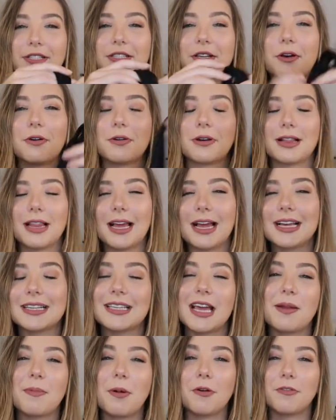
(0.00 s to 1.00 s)
So like I
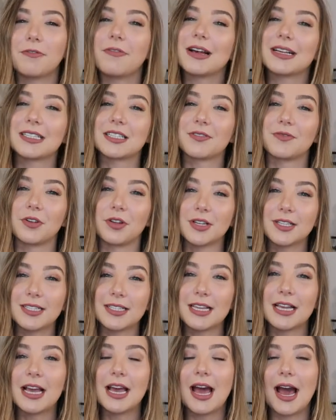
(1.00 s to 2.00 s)
said about
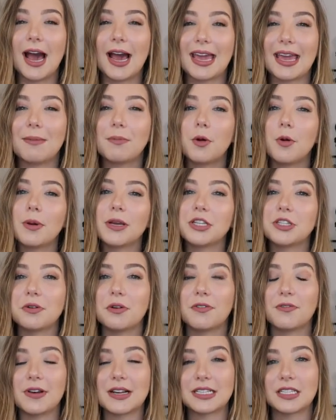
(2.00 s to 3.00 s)
festivals, I am going
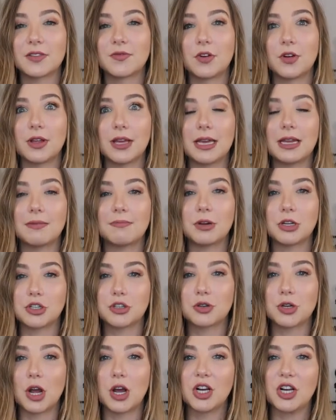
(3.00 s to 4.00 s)
to a festival in
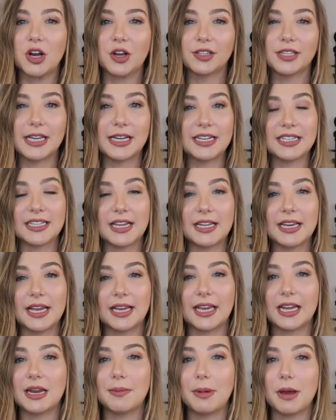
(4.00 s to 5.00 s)
Montreal called
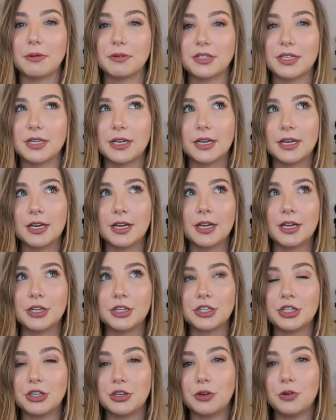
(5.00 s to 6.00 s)
Îlesoniq in about
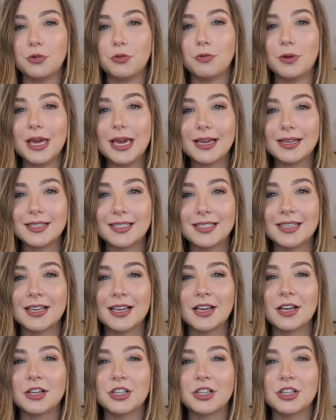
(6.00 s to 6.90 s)
two weeks.